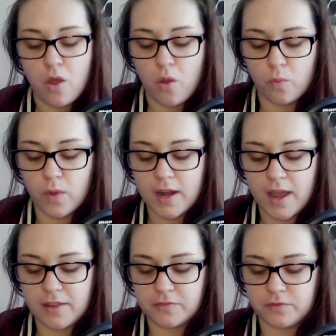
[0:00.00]
what
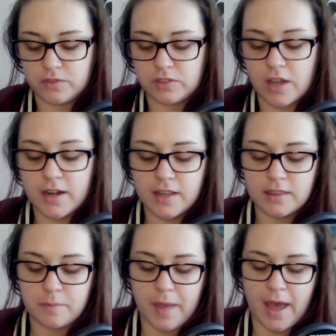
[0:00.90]
I've done
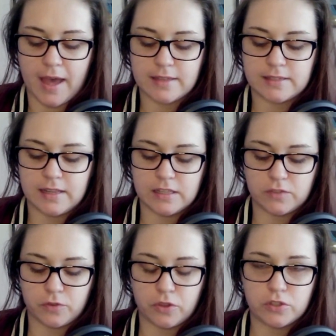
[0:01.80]
in the past is,
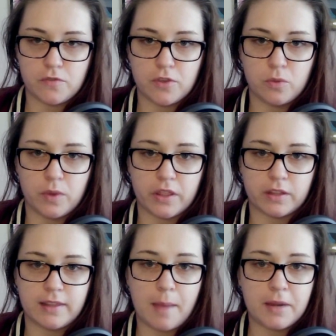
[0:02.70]
for those of you with
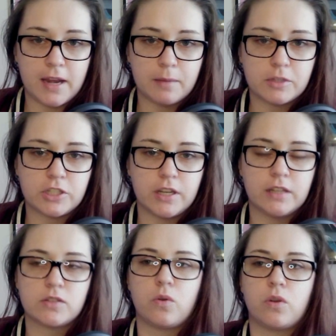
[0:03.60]
laminating
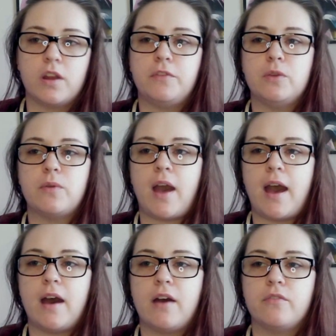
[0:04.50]
machines, or if you
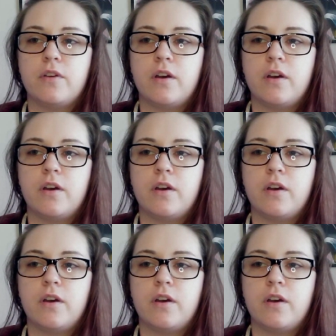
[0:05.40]
have